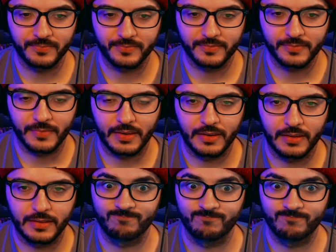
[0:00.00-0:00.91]

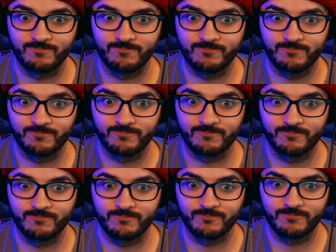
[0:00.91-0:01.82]

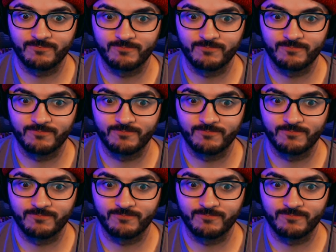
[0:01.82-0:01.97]
Nobody speaks.